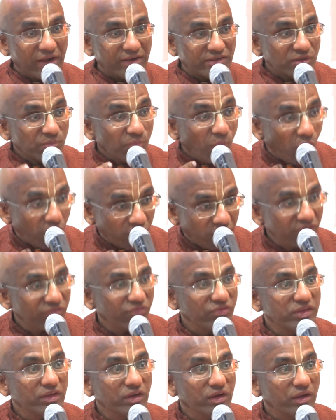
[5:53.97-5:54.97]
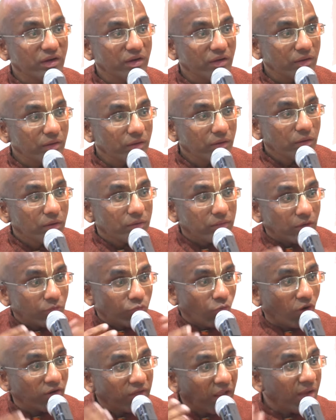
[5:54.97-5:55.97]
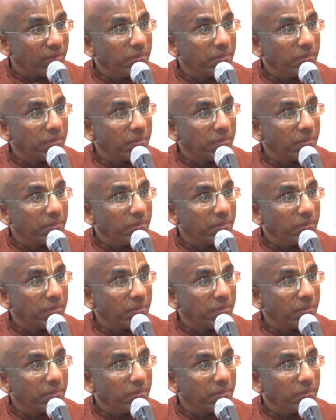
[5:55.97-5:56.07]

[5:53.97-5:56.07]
it's a moral fear that what I